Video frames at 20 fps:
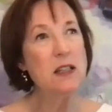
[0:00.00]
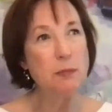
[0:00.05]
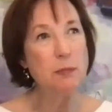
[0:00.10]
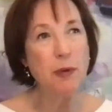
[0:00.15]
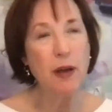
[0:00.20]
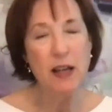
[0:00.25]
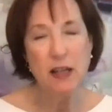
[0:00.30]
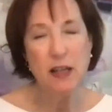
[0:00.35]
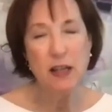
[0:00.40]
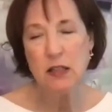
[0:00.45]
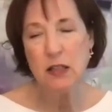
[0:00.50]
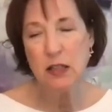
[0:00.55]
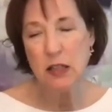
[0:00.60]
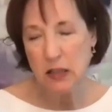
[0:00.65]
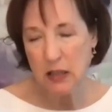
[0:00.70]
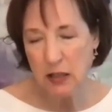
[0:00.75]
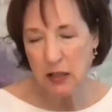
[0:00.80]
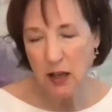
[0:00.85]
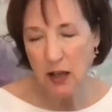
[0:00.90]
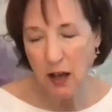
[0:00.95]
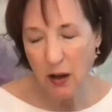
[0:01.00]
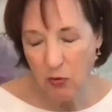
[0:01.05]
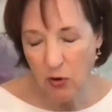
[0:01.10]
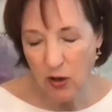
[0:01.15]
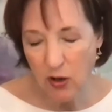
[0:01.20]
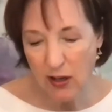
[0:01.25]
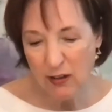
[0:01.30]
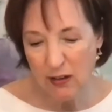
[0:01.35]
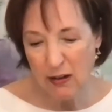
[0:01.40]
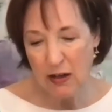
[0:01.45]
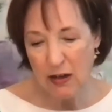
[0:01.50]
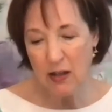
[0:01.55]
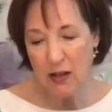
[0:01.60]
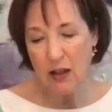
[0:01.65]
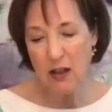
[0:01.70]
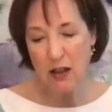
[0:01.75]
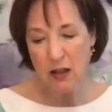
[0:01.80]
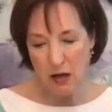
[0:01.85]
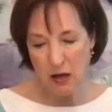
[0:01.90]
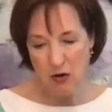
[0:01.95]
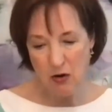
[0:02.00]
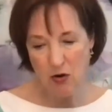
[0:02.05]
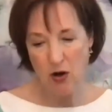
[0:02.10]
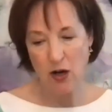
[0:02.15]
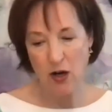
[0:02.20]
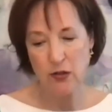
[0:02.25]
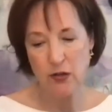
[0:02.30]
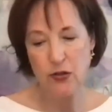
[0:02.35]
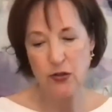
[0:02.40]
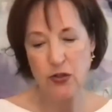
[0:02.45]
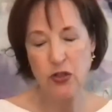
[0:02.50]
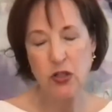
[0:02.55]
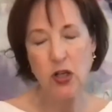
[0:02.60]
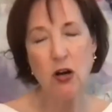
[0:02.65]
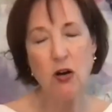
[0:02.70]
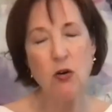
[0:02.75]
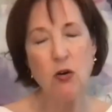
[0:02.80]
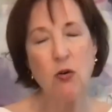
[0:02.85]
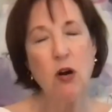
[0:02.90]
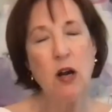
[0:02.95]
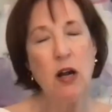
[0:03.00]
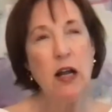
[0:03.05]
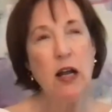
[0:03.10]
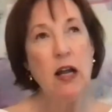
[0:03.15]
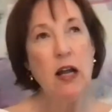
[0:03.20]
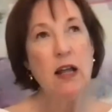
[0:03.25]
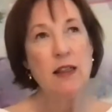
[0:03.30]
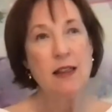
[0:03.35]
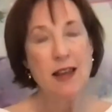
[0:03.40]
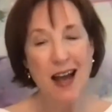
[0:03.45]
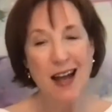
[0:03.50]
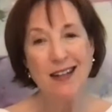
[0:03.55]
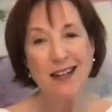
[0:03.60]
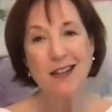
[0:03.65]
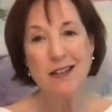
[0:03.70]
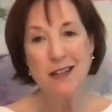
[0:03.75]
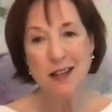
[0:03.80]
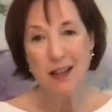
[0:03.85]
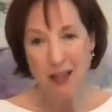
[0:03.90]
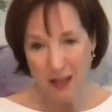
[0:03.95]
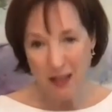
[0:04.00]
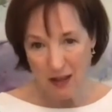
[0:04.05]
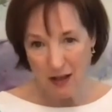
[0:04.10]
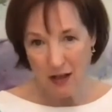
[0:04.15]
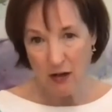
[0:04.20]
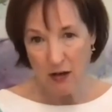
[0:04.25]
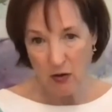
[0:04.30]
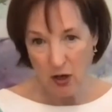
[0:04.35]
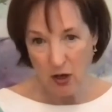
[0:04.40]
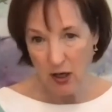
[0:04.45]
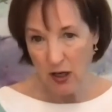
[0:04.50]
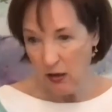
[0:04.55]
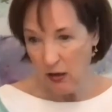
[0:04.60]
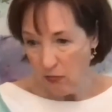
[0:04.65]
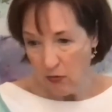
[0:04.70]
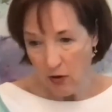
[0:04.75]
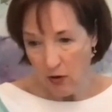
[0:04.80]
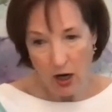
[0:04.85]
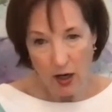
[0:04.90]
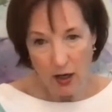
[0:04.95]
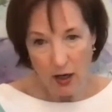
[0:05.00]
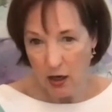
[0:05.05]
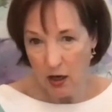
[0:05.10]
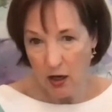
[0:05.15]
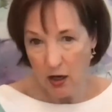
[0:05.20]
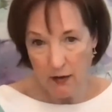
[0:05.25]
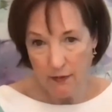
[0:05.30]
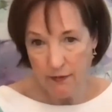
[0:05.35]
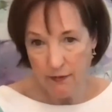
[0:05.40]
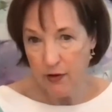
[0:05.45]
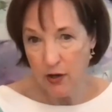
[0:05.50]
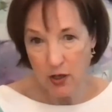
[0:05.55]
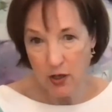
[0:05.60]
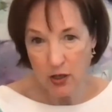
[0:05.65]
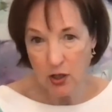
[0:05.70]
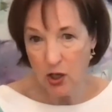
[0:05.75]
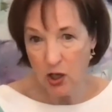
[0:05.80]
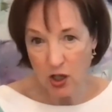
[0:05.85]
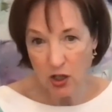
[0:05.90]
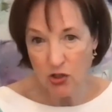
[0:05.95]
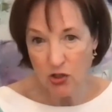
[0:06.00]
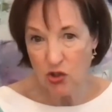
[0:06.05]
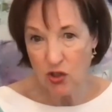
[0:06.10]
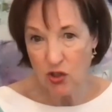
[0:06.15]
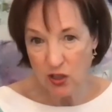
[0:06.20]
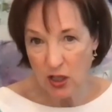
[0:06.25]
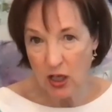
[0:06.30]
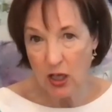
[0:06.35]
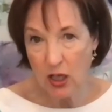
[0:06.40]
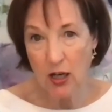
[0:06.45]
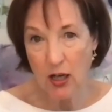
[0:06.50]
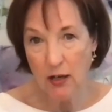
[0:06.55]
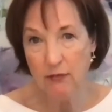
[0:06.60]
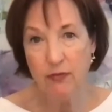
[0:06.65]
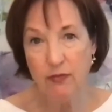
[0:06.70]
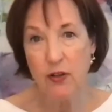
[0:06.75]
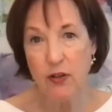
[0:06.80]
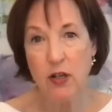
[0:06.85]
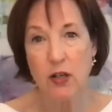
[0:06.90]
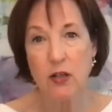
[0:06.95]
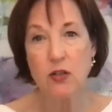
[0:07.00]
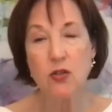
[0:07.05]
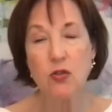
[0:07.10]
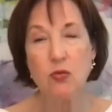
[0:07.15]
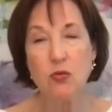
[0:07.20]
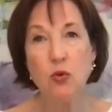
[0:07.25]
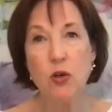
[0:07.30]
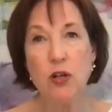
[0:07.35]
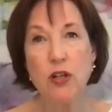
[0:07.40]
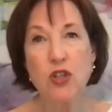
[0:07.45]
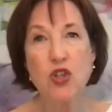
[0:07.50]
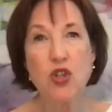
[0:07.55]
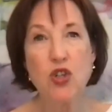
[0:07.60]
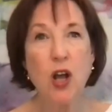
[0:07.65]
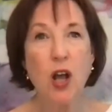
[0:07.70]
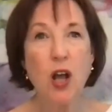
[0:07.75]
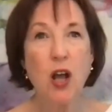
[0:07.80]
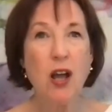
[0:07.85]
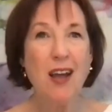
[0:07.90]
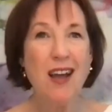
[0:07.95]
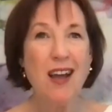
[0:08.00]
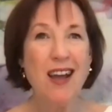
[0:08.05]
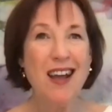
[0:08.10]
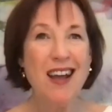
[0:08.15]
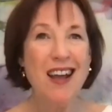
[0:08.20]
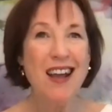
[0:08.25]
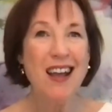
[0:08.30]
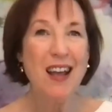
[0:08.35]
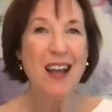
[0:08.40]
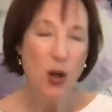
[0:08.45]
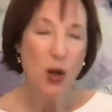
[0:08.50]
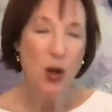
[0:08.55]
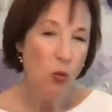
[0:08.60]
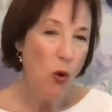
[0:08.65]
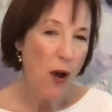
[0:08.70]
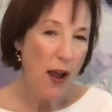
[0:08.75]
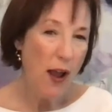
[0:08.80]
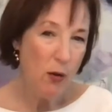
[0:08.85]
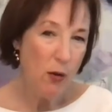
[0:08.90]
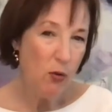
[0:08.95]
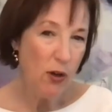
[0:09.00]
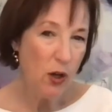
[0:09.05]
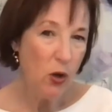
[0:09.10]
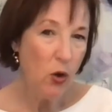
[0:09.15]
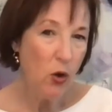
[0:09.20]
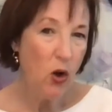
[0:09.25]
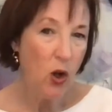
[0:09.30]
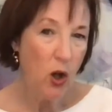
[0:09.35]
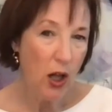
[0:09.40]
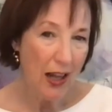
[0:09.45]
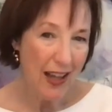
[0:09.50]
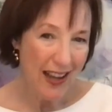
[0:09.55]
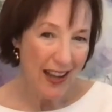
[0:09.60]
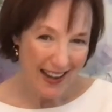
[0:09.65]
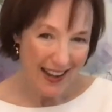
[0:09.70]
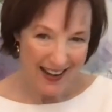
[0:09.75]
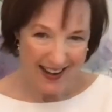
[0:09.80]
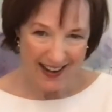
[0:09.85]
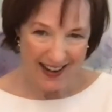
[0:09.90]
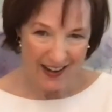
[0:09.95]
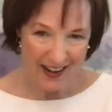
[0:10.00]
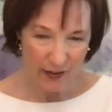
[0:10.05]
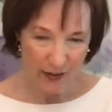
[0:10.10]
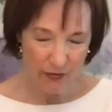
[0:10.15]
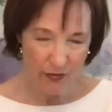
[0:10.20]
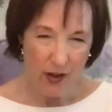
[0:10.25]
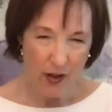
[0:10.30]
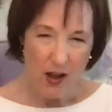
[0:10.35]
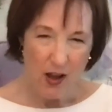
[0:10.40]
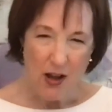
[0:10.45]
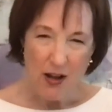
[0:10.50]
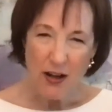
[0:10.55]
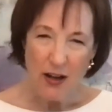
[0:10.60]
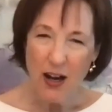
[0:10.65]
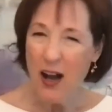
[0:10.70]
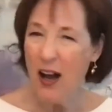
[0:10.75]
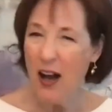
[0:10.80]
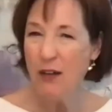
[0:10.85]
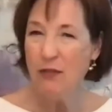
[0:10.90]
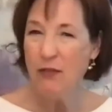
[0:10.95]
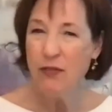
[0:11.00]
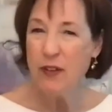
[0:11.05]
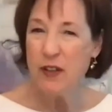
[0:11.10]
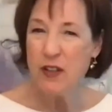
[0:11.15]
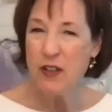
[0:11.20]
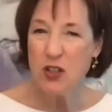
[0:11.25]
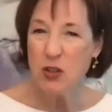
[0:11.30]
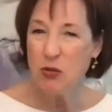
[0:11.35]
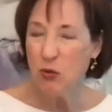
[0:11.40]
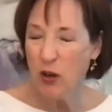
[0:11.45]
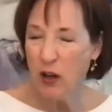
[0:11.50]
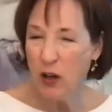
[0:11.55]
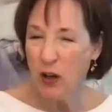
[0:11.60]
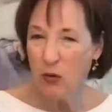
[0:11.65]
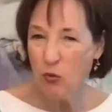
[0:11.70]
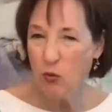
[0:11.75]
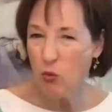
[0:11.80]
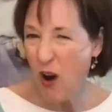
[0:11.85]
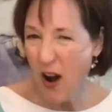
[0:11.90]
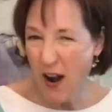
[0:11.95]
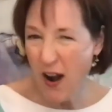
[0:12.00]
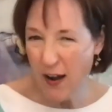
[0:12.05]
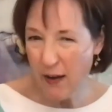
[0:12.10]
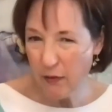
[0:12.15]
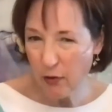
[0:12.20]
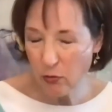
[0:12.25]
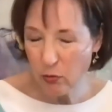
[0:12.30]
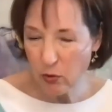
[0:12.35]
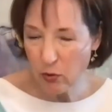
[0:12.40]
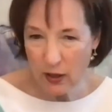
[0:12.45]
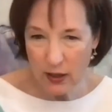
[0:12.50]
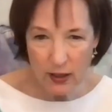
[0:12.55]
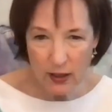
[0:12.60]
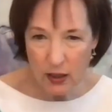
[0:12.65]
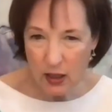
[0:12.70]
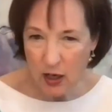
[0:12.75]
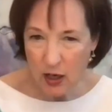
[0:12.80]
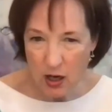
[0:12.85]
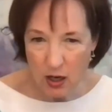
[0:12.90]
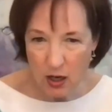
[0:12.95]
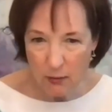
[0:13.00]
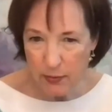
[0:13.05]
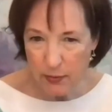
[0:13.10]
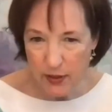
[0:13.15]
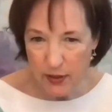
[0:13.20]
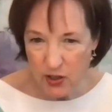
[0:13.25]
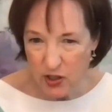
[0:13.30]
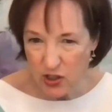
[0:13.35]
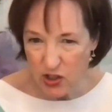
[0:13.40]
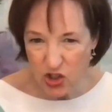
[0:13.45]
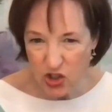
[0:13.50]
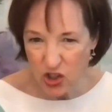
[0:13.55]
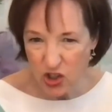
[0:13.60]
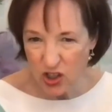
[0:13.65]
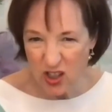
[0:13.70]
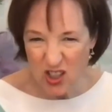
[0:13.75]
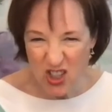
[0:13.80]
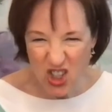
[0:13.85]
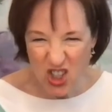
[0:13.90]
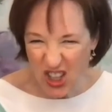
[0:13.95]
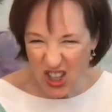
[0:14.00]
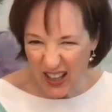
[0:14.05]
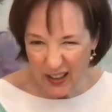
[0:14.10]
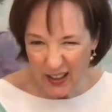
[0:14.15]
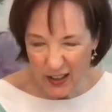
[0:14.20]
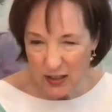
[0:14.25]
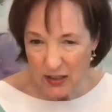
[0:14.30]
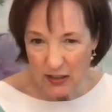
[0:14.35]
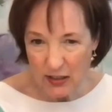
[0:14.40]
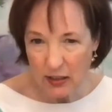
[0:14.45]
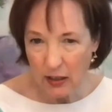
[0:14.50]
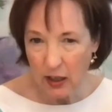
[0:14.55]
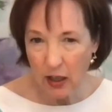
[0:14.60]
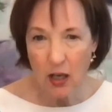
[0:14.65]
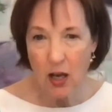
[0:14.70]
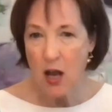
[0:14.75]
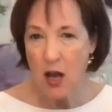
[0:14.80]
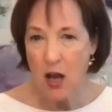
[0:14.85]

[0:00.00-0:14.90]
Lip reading: based on psychoanalytic theory. So That's the theory, right, of unconscious conflicts, which in a way we all have. Conflicts around rivalry and competition, jealousy,